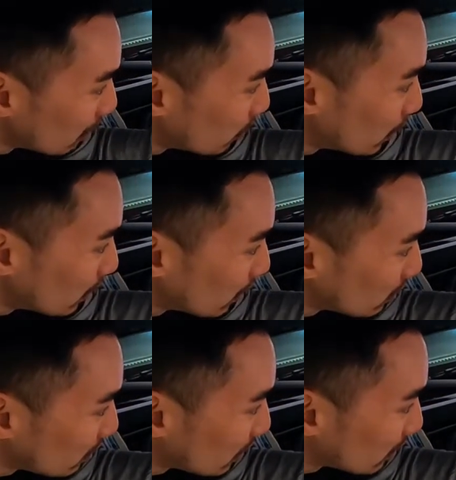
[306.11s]
But
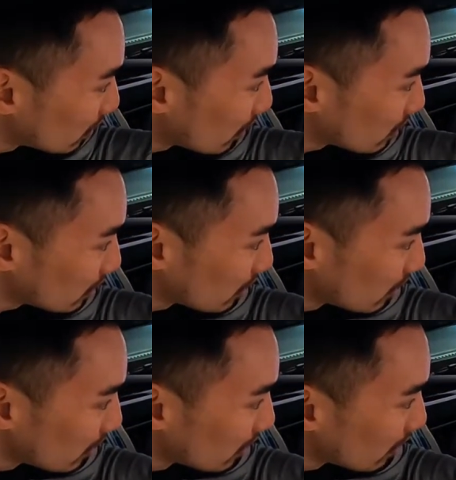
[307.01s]
here's the exhaust
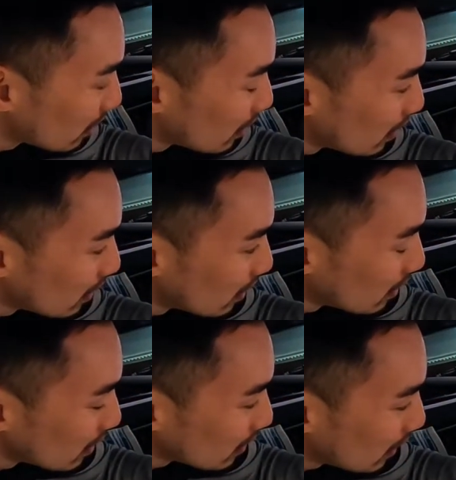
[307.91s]

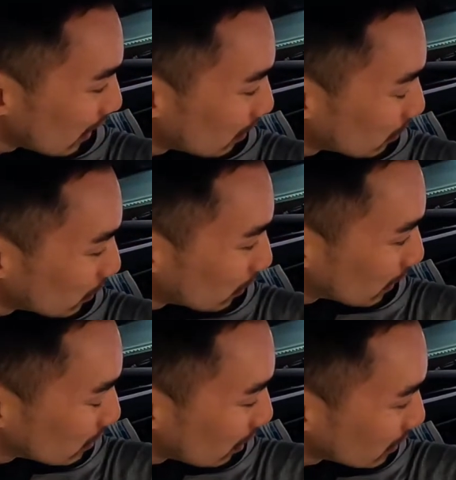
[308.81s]
cam or
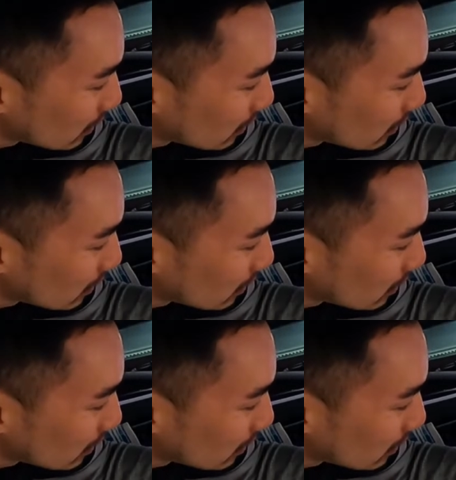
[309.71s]
exhaust